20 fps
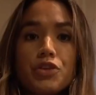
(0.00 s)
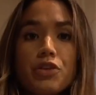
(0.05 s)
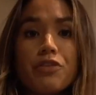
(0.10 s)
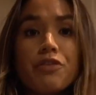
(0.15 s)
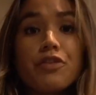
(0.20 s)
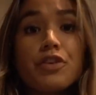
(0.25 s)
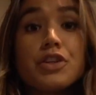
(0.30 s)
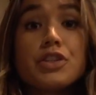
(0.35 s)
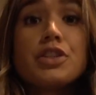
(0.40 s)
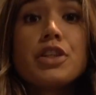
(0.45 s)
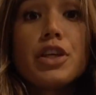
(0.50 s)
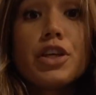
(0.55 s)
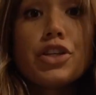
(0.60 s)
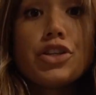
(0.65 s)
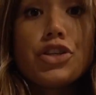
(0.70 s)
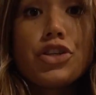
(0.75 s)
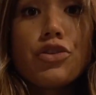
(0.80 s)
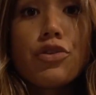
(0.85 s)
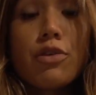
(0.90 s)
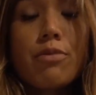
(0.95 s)
the first thing you
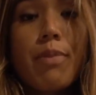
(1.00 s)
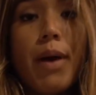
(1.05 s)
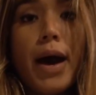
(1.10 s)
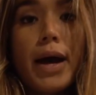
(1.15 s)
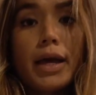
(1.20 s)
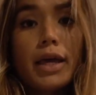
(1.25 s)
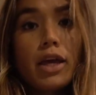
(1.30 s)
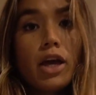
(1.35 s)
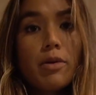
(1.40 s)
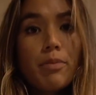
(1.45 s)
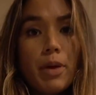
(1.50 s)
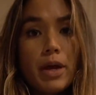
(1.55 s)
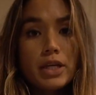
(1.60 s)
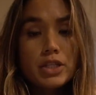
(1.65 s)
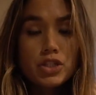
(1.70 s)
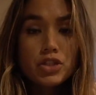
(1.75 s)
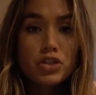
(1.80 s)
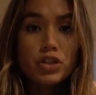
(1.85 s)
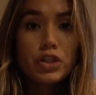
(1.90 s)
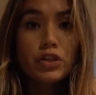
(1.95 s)
do when packing up a
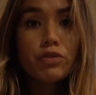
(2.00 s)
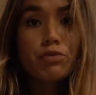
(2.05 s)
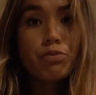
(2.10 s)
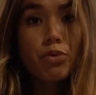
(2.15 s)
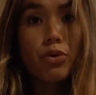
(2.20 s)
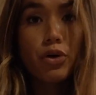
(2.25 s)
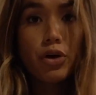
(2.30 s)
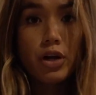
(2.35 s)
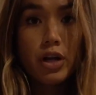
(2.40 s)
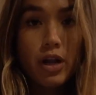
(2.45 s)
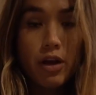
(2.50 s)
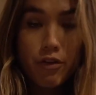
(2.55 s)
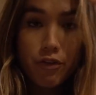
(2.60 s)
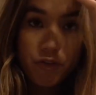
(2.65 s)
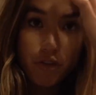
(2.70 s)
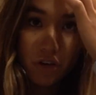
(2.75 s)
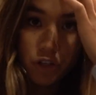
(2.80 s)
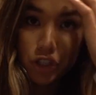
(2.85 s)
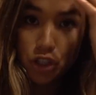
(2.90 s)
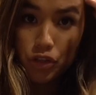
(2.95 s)
surfboard
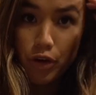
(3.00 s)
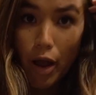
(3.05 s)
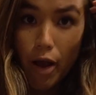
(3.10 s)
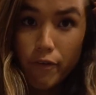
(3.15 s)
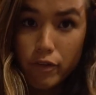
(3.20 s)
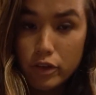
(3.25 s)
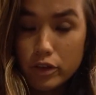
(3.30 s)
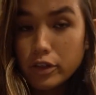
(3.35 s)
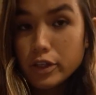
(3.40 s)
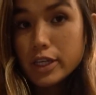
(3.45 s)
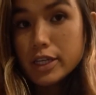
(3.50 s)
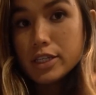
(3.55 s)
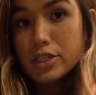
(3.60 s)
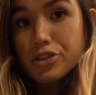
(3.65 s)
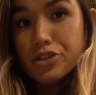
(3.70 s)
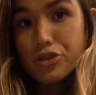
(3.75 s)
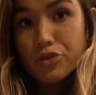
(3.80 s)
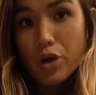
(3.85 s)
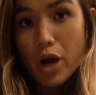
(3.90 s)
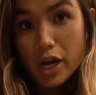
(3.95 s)
for travel is
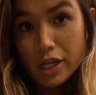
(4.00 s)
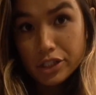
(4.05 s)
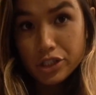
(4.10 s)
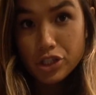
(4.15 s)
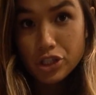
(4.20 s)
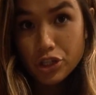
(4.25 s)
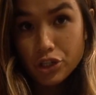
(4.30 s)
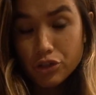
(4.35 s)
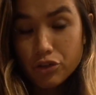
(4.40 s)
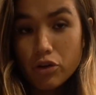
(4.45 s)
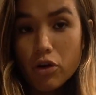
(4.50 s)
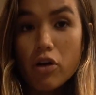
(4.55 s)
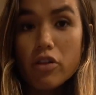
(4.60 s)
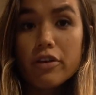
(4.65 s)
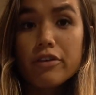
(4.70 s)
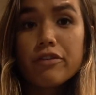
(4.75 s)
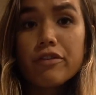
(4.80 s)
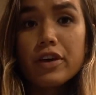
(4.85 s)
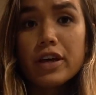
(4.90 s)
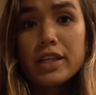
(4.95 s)
to unscrew all the
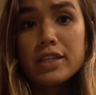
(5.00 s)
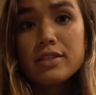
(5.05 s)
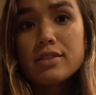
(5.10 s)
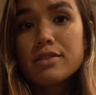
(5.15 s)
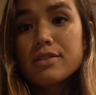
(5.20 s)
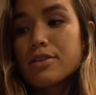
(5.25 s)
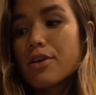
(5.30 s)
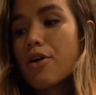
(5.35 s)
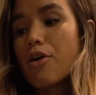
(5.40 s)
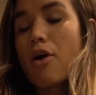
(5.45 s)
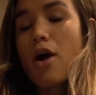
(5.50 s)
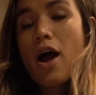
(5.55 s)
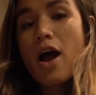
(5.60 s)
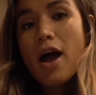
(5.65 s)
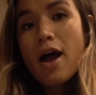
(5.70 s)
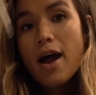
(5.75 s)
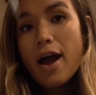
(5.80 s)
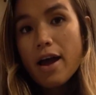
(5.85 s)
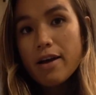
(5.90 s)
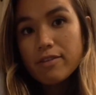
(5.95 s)
fins. So
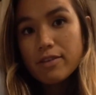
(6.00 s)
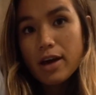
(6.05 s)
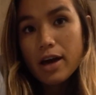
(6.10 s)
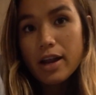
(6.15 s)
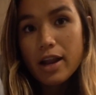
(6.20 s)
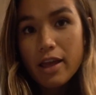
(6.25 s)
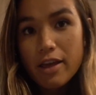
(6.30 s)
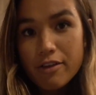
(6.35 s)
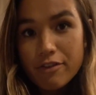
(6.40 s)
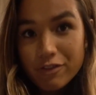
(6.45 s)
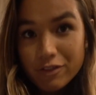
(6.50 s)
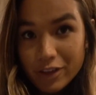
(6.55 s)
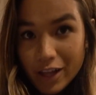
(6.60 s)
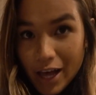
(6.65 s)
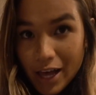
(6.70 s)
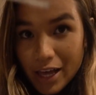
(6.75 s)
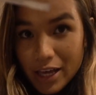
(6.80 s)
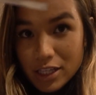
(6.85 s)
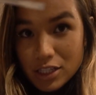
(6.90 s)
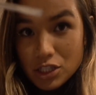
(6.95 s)
I've got a
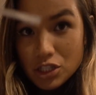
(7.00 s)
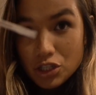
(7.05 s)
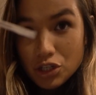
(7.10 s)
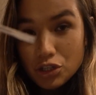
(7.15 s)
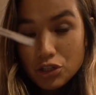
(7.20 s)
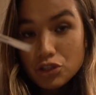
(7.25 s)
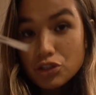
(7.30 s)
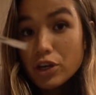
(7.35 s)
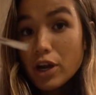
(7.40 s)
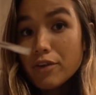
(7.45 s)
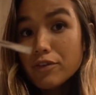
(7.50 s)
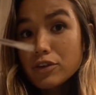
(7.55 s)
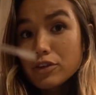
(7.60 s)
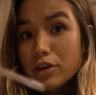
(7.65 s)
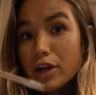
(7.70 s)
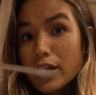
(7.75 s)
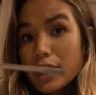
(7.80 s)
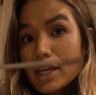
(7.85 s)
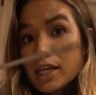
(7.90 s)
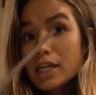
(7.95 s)
flathead screwdriver
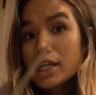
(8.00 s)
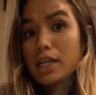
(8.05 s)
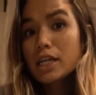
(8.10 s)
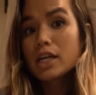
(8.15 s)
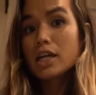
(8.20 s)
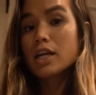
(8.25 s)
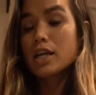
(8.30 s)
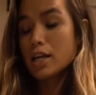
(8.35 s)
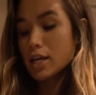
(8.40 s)
right here,